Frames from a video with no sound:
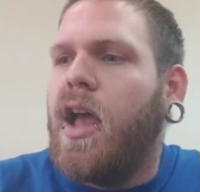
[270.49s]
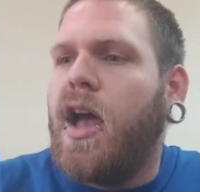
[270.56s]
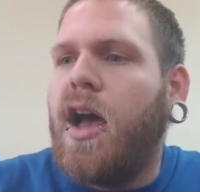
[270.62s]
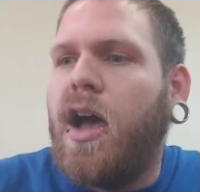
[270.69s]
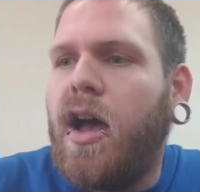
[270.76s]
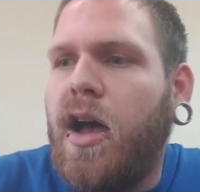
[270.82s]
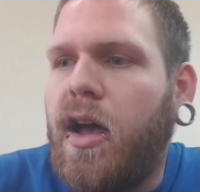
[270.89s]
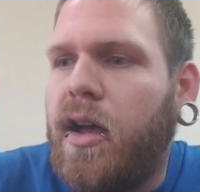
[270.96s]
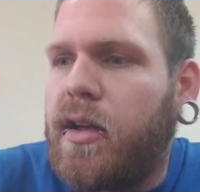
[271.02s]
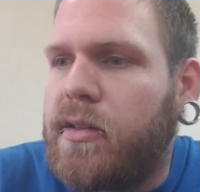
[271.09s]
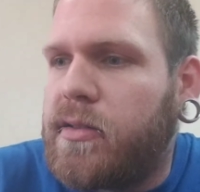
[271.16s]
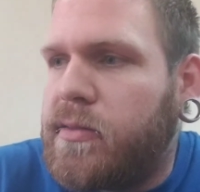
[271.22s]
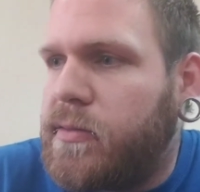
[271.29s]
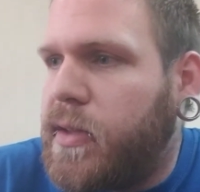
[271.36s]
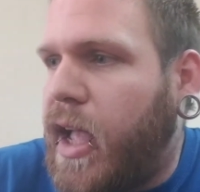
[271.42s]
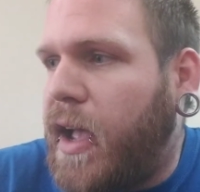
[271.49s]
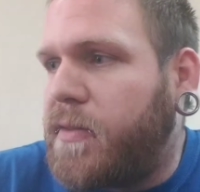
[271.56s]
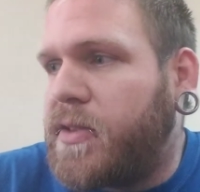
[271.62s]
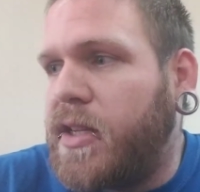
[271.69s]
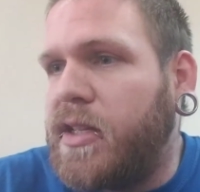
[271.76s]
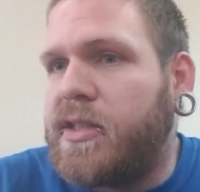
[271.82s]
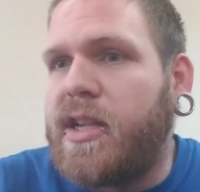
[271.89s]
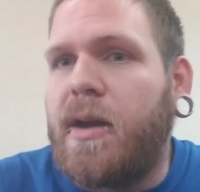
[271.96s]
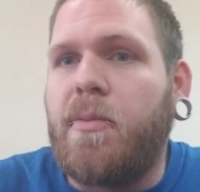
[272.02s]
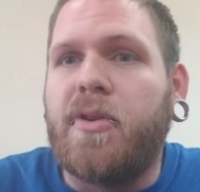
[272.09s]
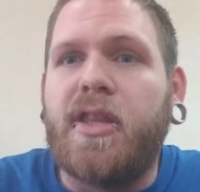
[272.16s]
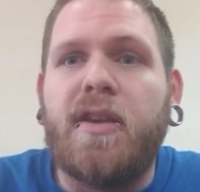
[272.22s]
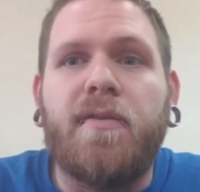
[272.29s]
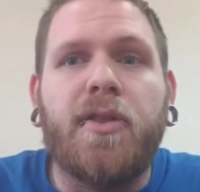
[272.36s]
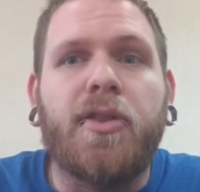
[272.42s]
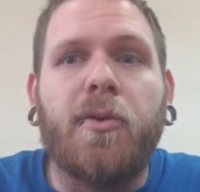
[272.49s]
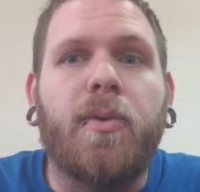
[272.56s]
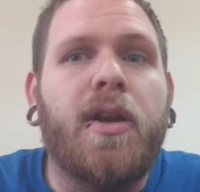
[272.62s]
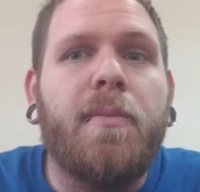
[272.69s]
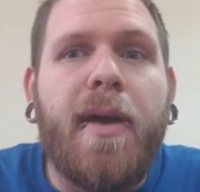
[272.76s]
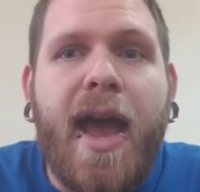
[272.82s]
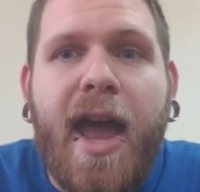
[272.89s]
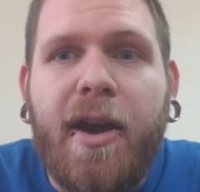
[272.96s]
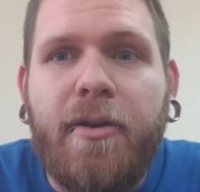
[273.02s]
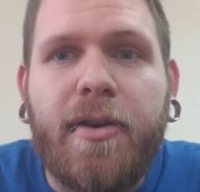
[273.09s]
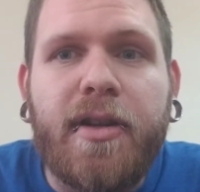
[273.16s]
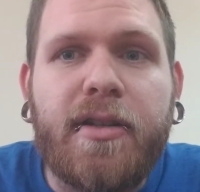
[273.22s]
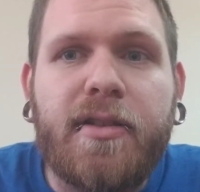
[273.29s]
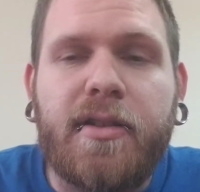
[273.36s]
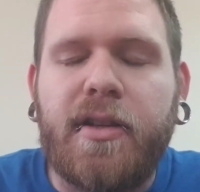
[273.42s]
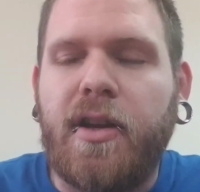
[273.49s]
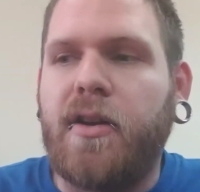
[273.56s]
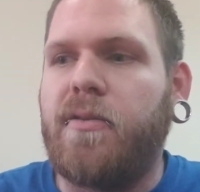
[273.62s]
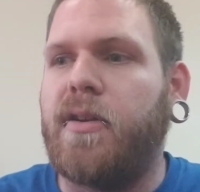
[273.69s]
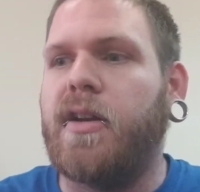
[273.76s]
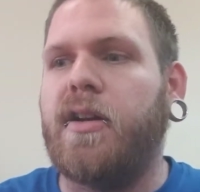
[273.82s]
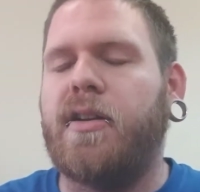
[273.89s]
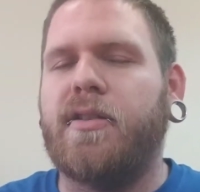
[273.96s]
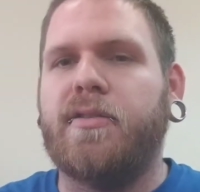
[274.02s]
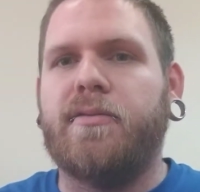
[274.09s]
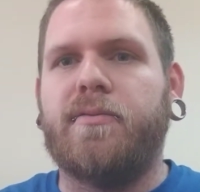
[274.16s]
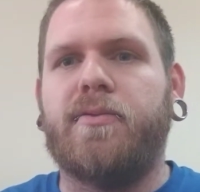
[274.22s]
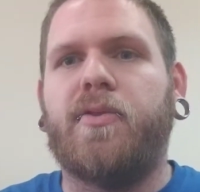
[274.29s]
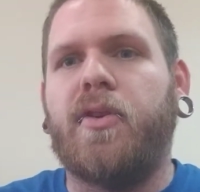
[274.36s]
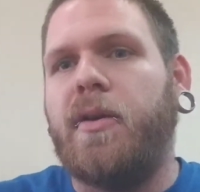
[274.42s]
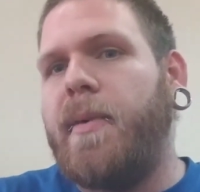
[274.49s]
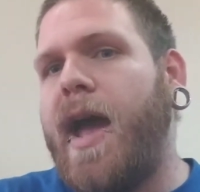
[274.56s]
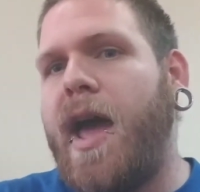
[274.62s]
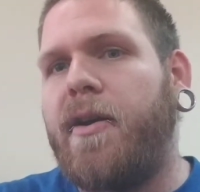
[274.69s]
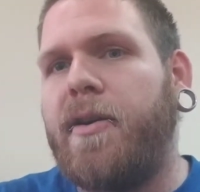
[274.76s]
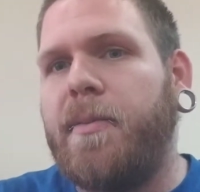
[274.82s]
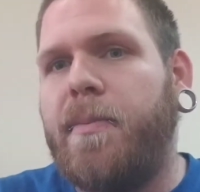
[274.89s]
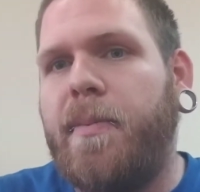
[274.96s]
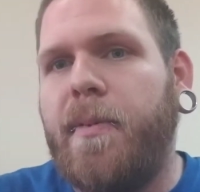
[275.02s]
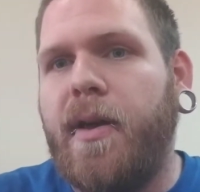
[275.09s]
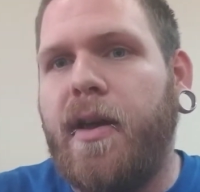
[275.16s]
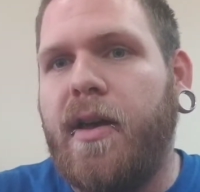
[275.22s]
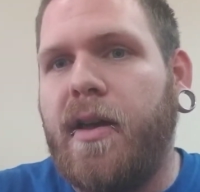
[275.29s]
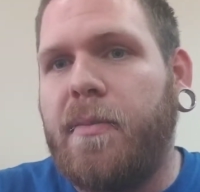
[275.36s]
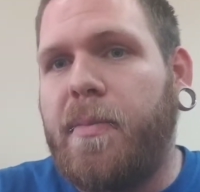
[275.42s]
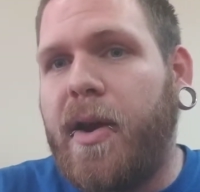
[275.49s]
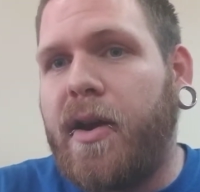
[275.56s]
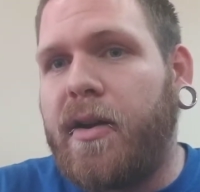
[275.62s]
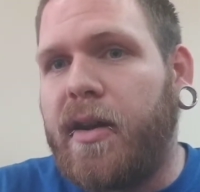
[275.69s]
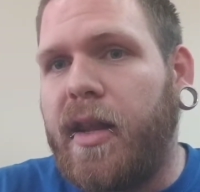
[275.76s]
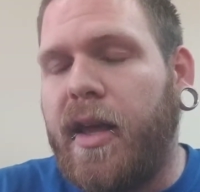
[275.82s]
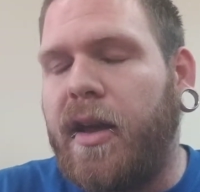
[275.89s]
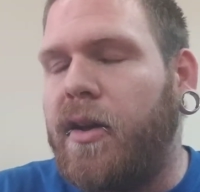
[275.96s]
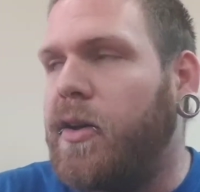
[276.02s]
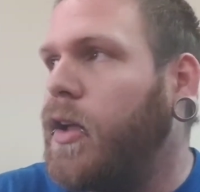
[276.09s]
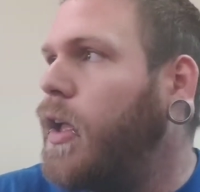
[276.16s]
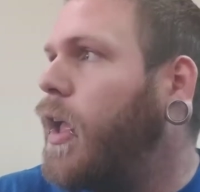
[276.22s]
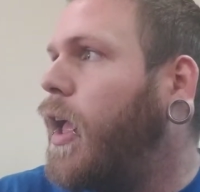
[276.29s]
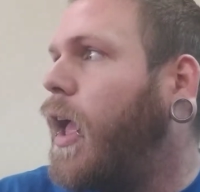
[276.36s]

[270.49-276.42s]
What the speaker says: I've seen some with even 3 batteries, 3 battery parallel,